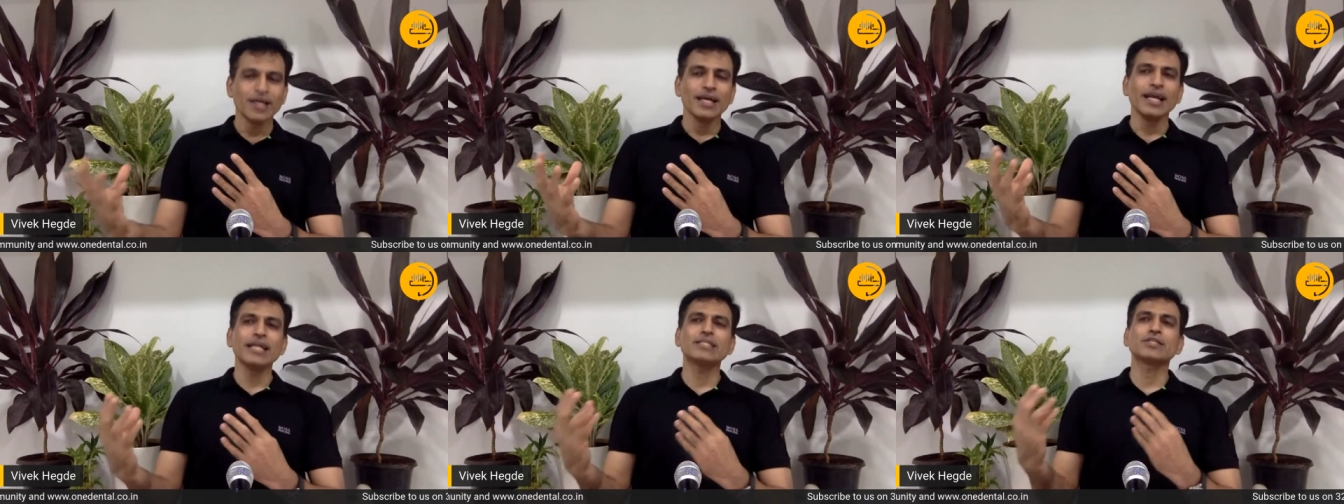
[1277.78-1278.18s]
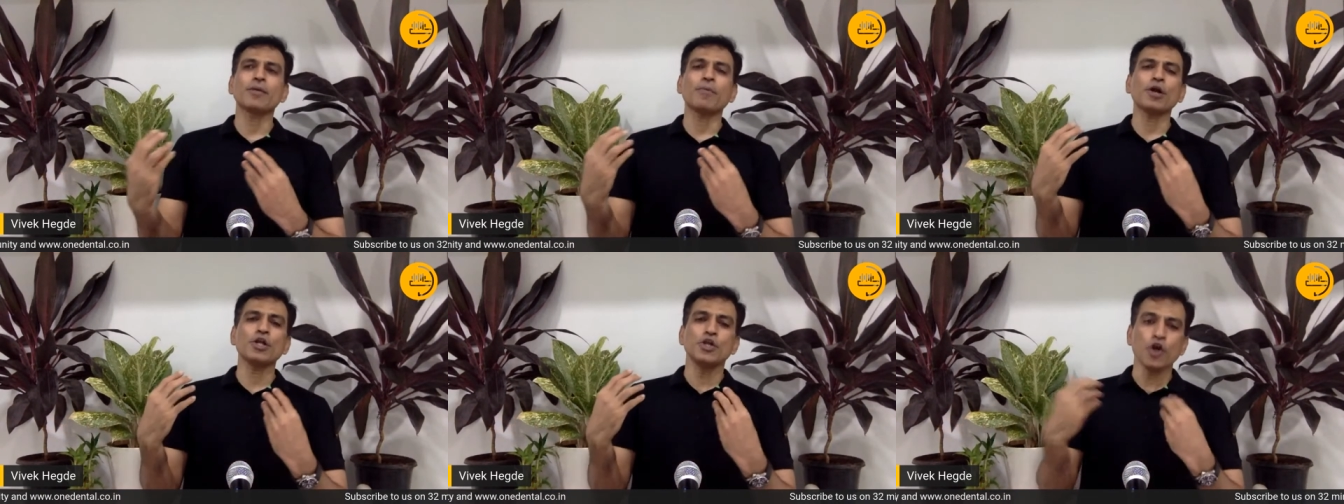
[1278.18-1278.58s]
It's
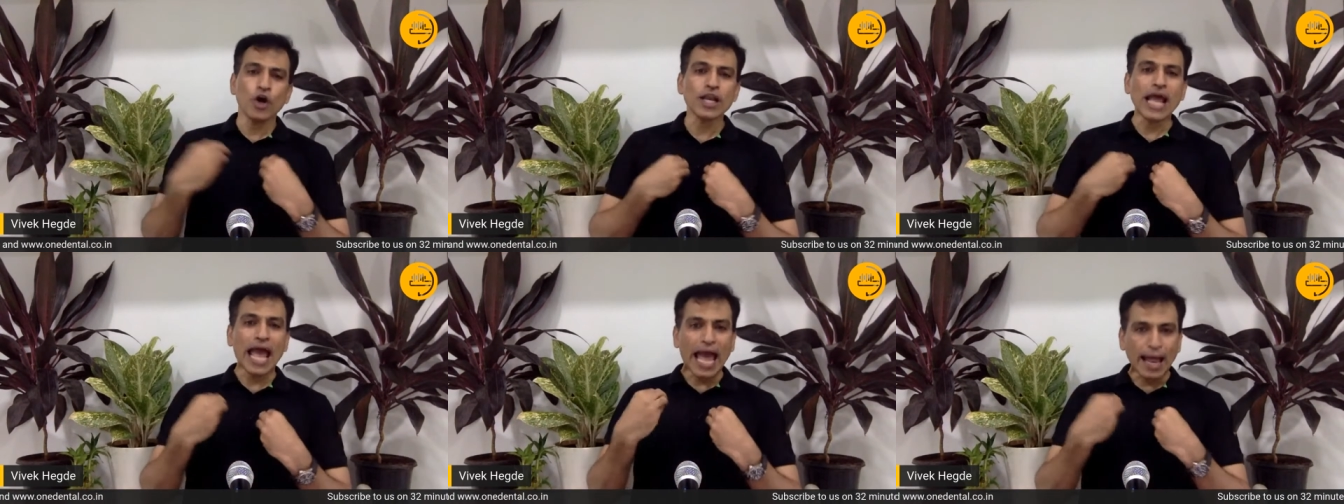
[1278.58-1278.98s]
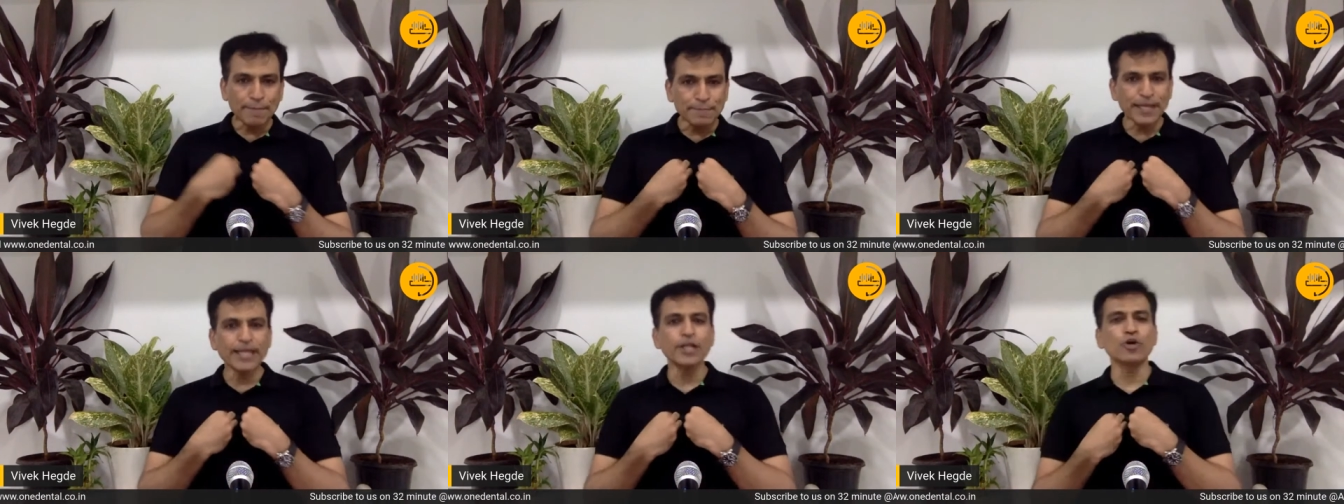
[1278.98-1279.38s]
about your
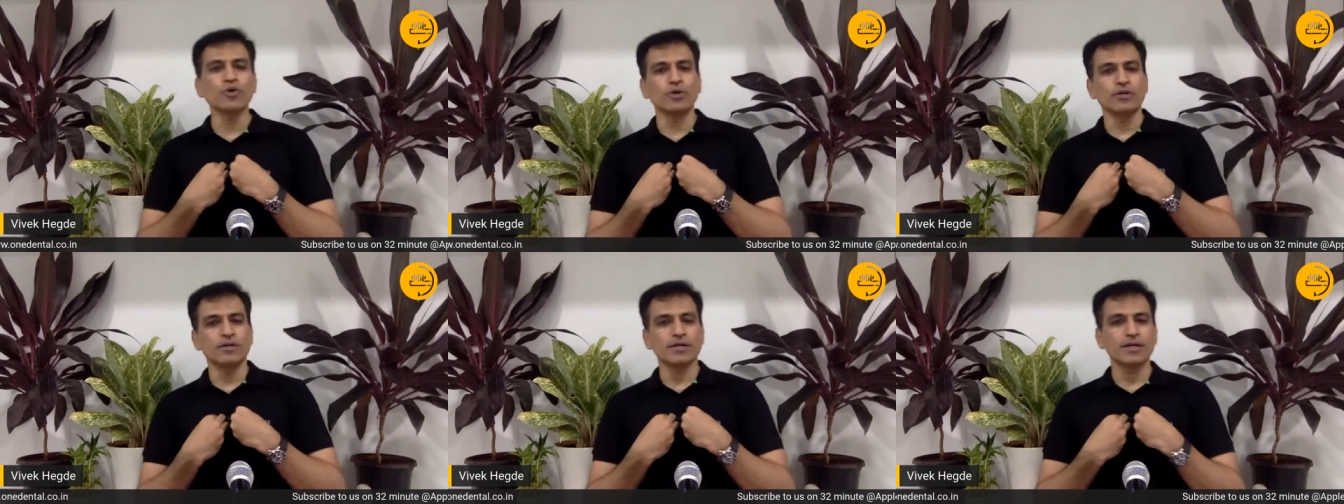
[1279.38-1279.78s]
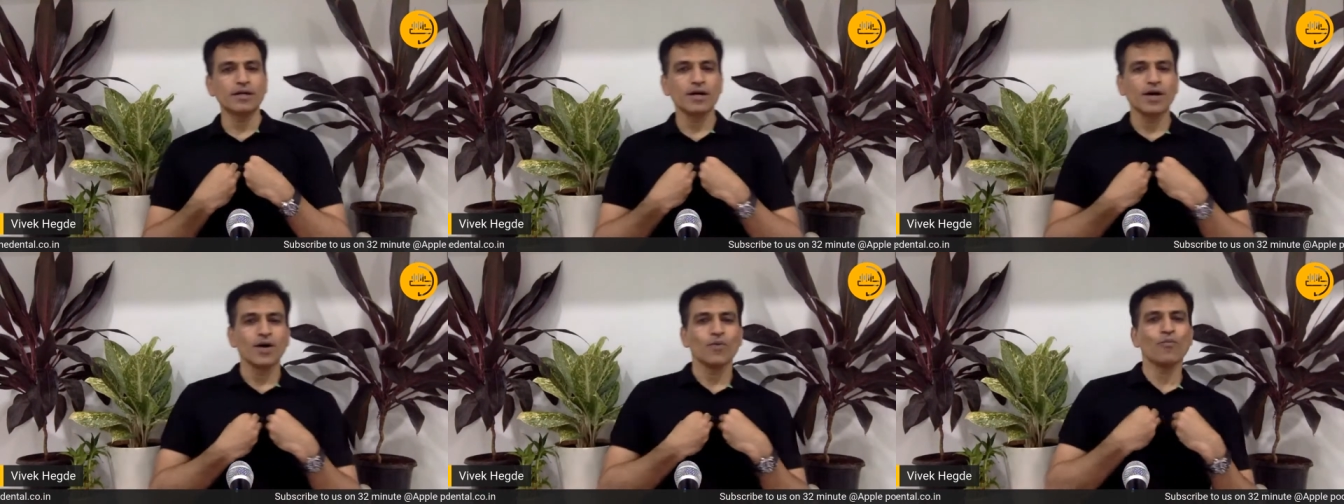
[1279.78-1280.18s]
aptitude,
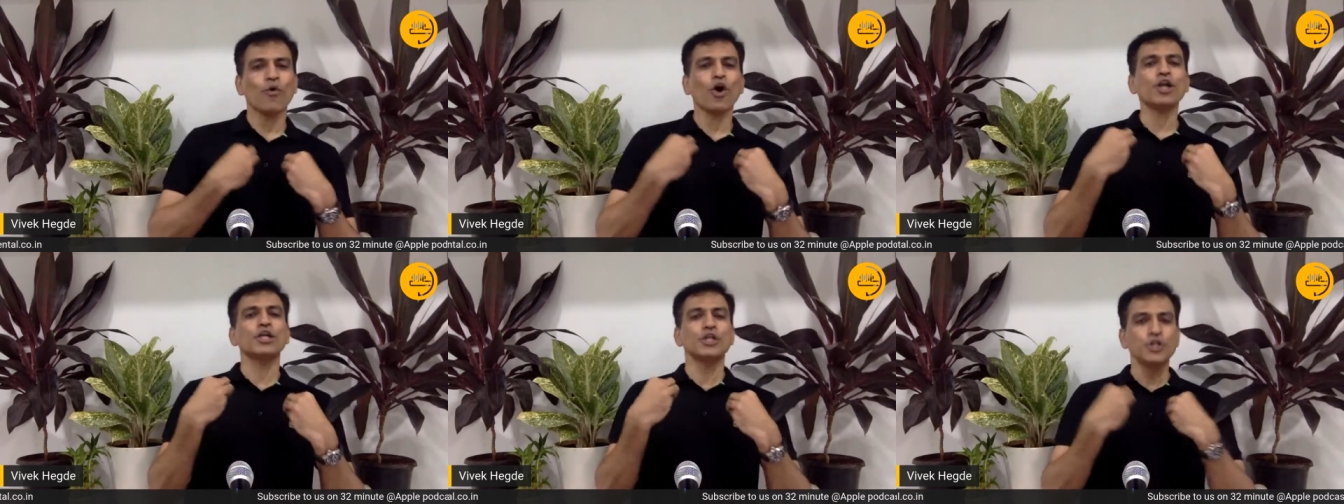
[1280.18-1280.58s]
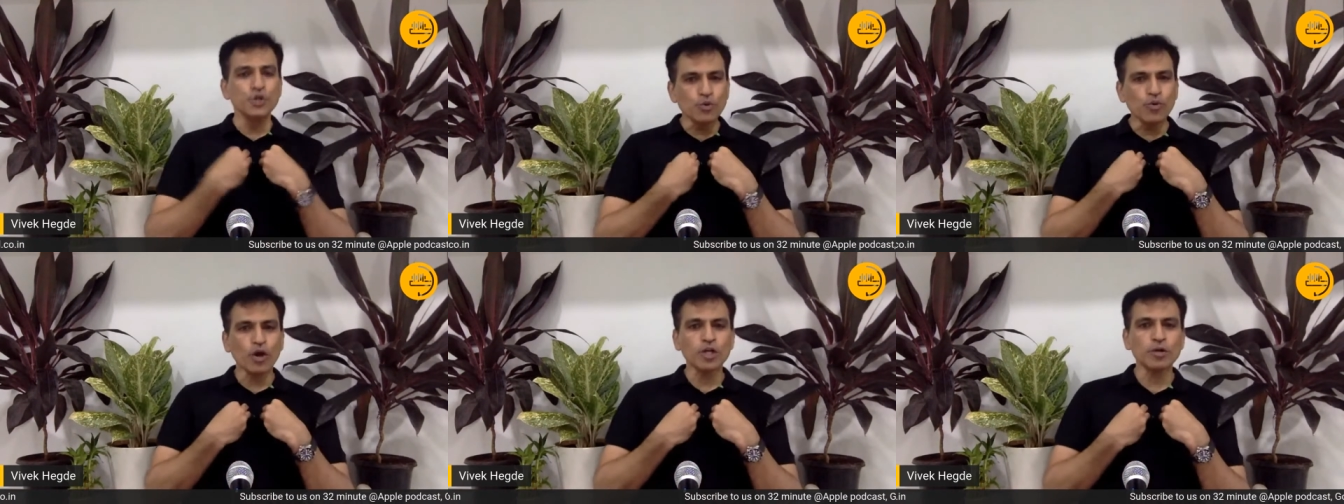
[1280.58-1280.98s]
what you
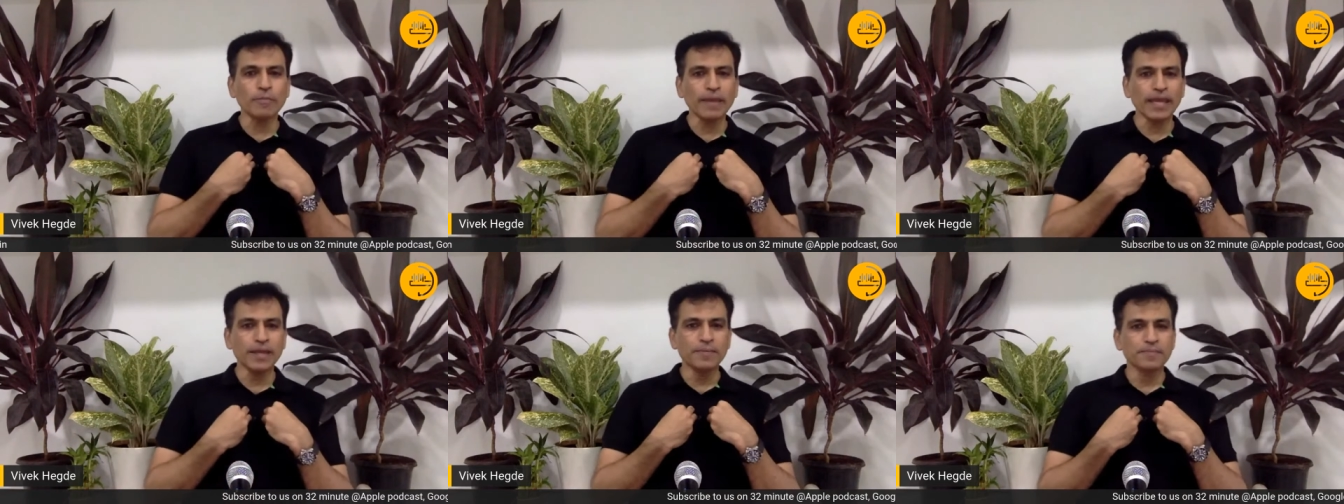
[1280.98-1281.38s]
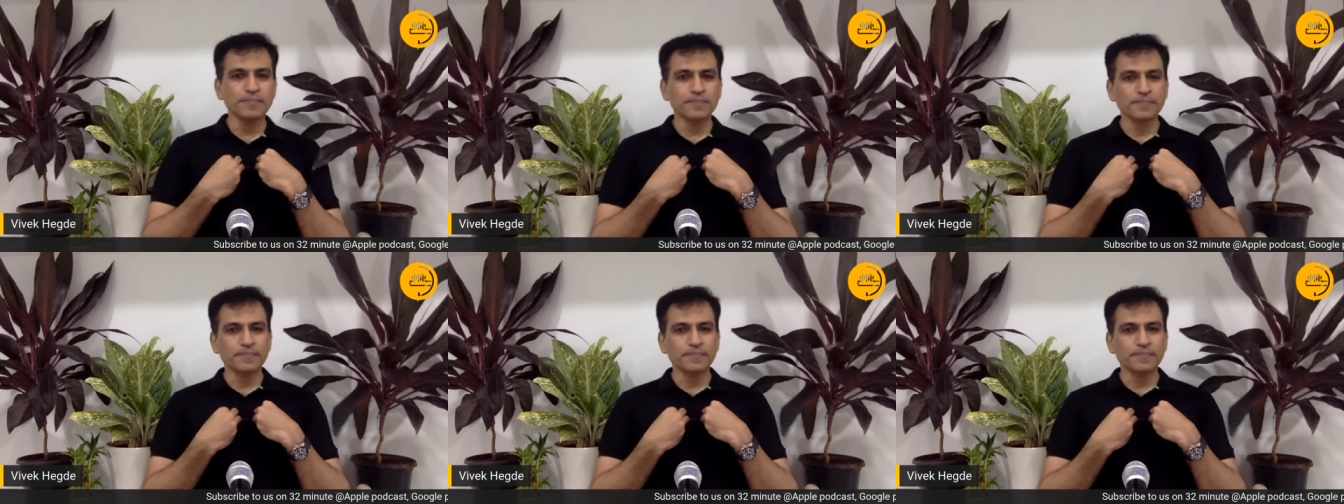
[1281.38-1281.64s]
want to be.